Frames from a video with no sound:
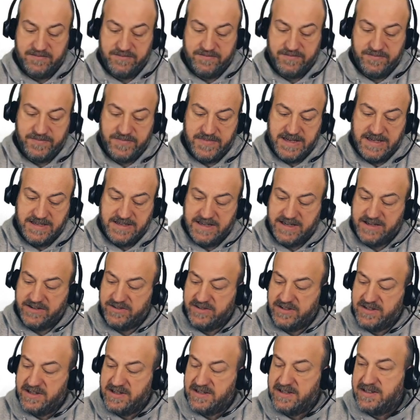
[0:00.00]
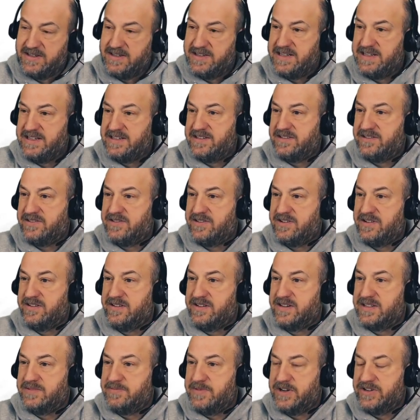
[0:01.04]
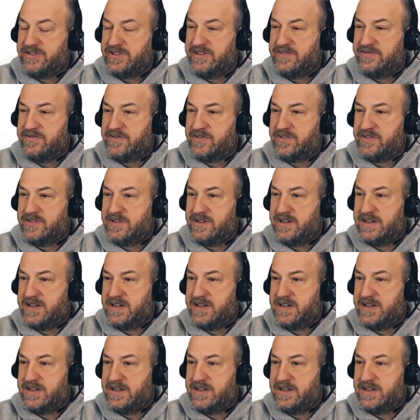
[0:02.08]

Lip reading: That's actually a decent turn, especially for